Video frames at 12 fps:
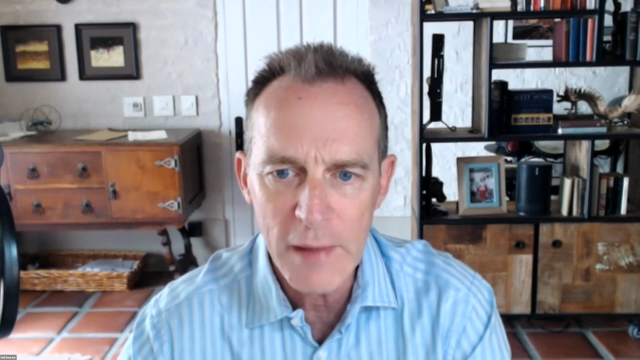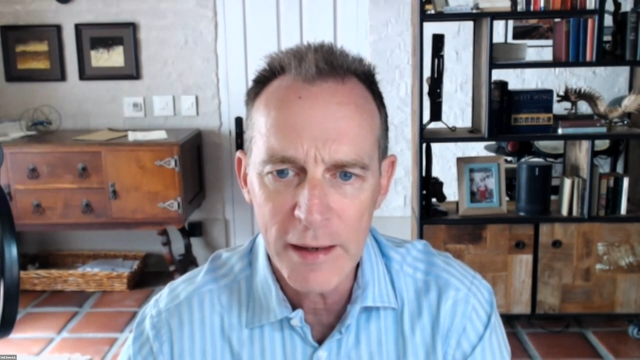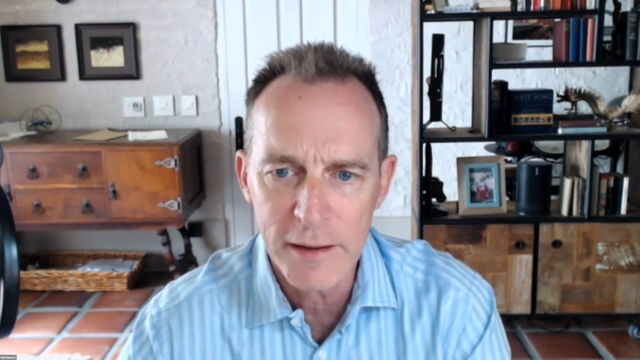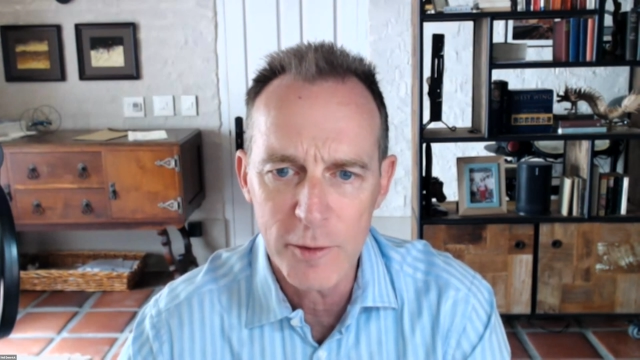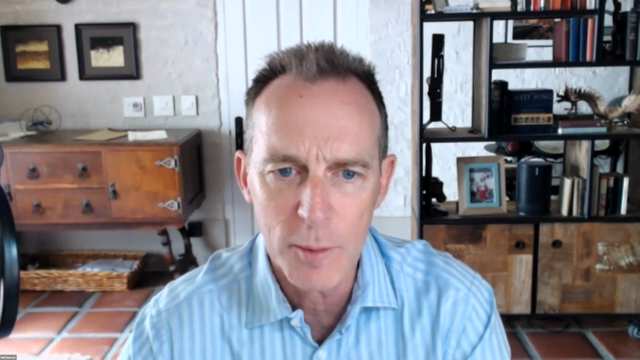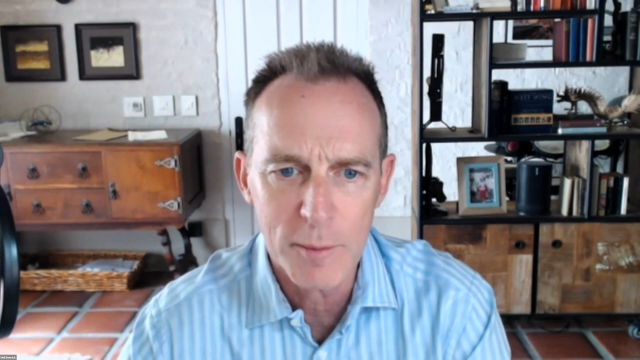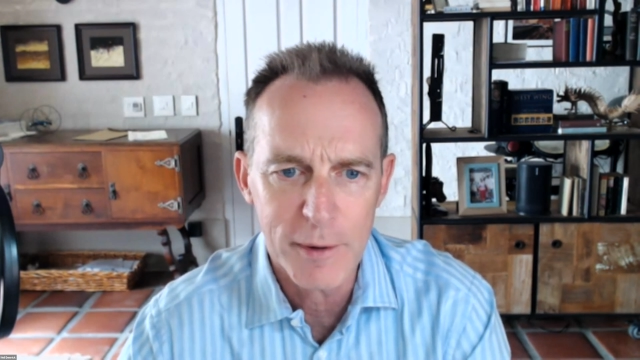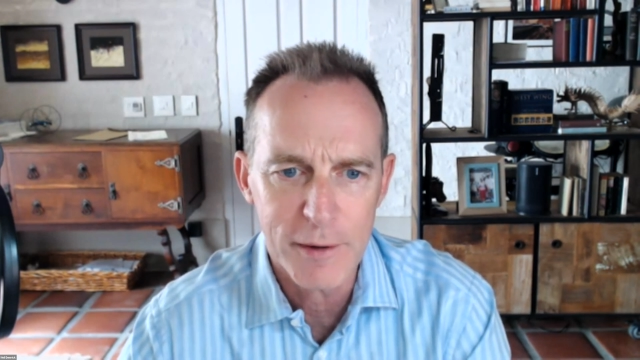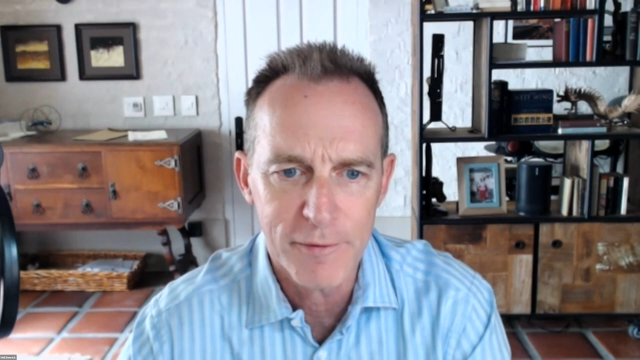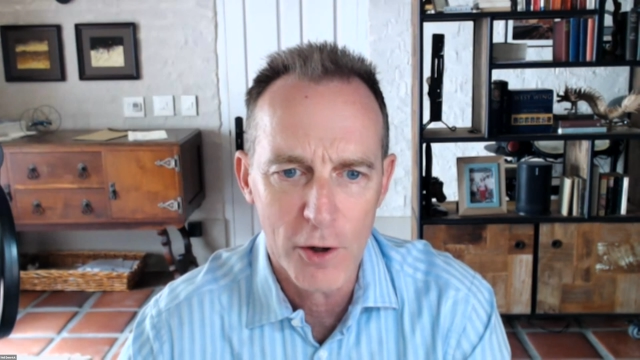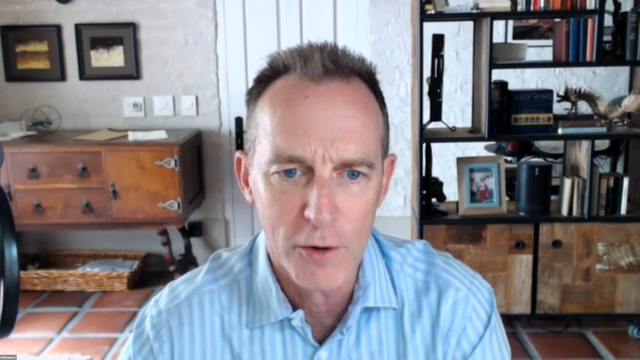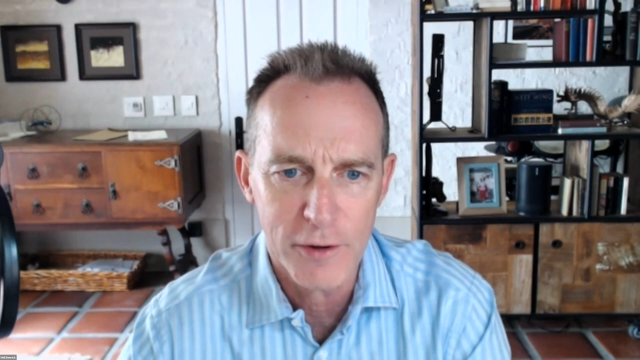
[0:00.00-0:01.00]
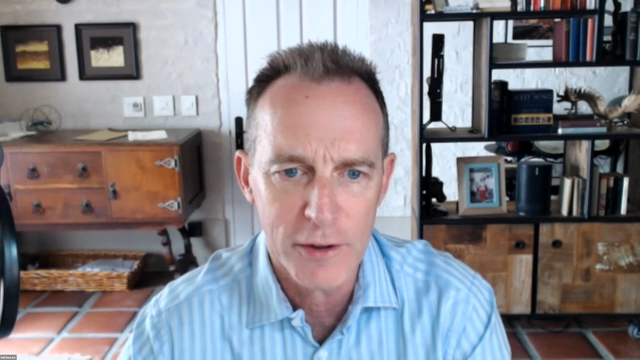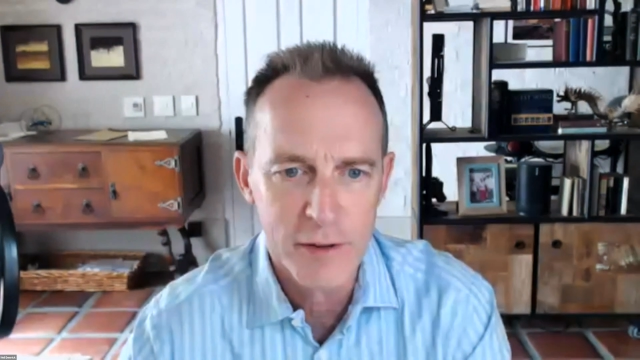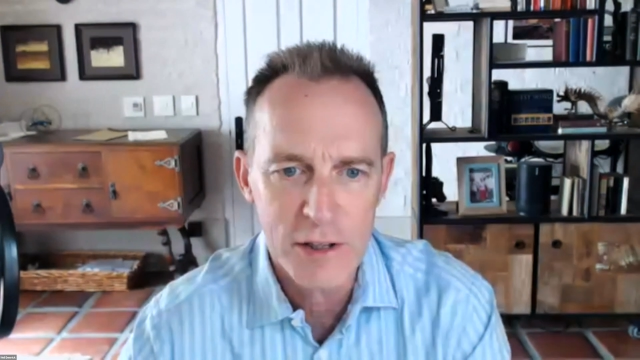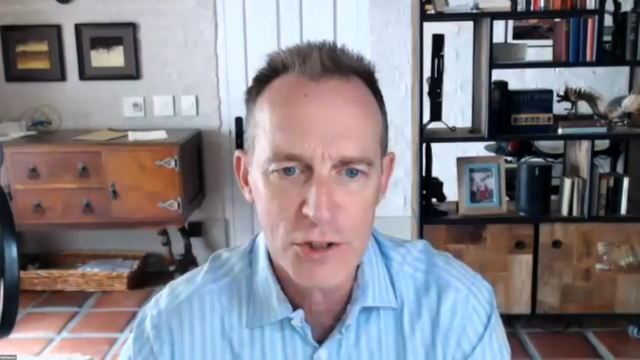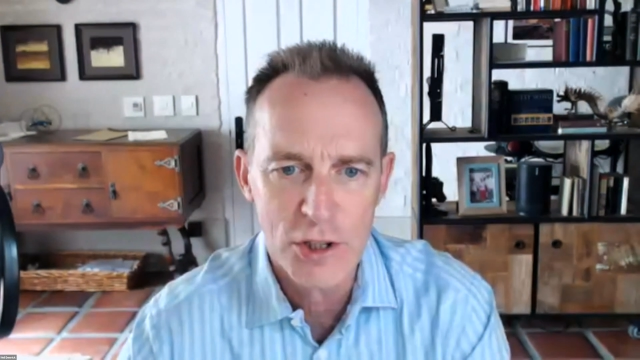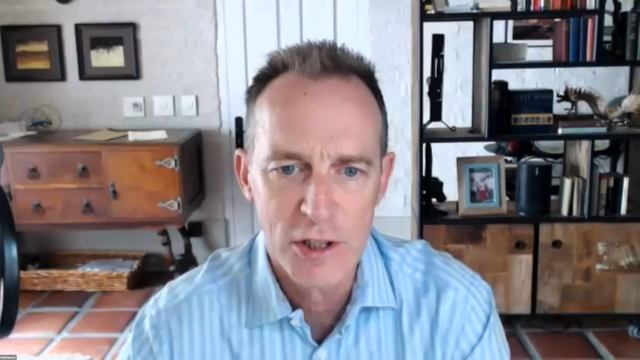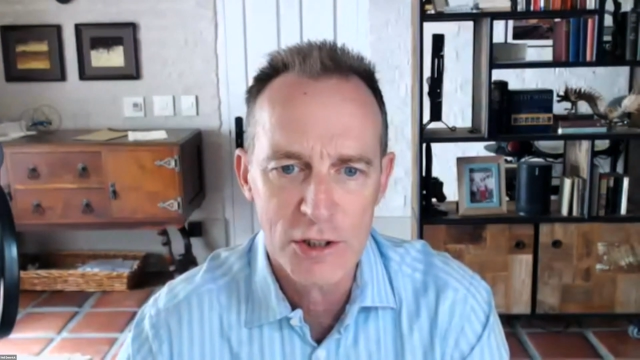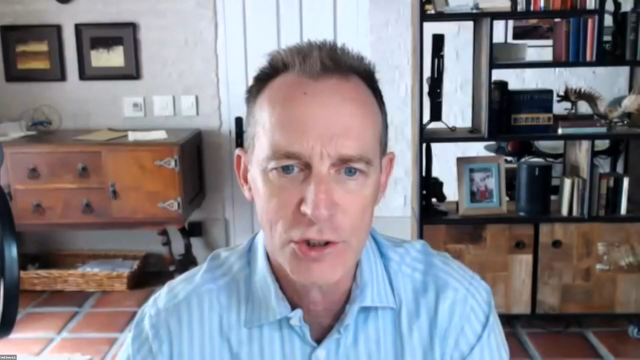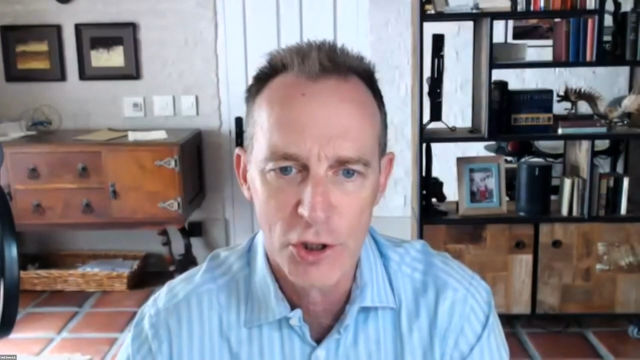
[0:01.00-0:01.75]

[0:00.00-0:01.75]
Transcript: and he's been involved in teaching,